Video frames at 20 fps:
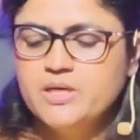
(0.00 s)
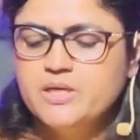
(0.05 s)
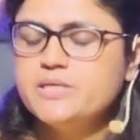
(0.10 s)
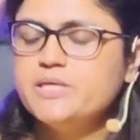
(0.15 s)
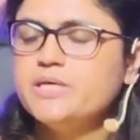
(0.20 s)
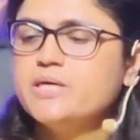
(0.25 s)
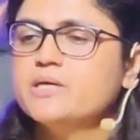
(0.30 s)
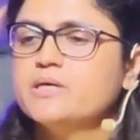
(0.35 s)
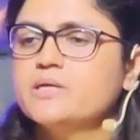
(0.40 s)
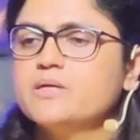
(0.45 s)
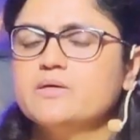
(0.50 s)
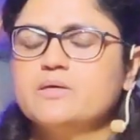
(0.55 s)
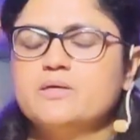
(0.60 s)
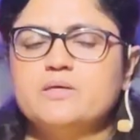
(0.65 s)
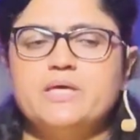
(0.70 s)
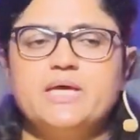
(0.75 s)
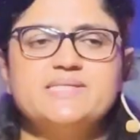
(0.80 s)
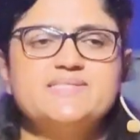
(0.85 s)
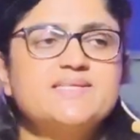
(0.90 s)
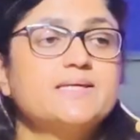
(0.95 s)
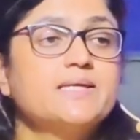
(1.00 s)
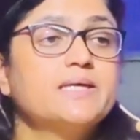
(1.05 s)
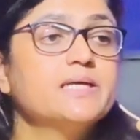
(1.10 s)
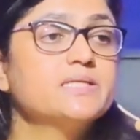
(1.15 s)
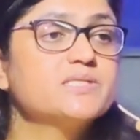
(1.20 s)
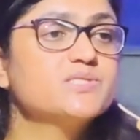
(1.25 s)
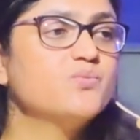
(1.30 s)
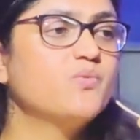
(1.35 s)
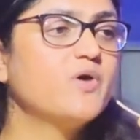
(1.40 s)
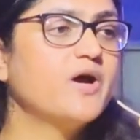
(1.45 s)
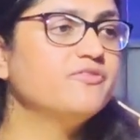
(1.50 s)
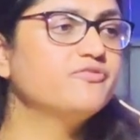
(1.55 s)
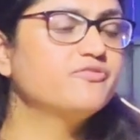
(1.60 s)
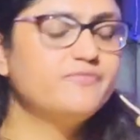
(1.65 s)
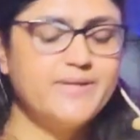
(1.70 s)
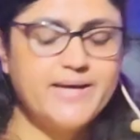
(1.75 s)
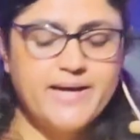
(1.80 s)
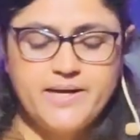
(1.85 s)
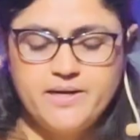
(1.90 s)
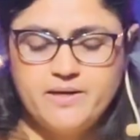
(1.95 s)
Here, Ezekiel's wife
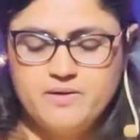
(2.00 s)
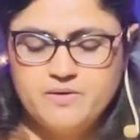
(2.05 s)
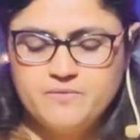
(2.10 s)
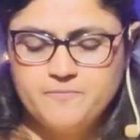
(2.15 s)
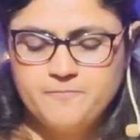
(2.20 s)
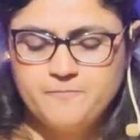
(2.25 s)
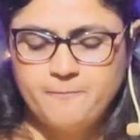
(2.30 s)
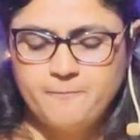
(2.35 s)
died.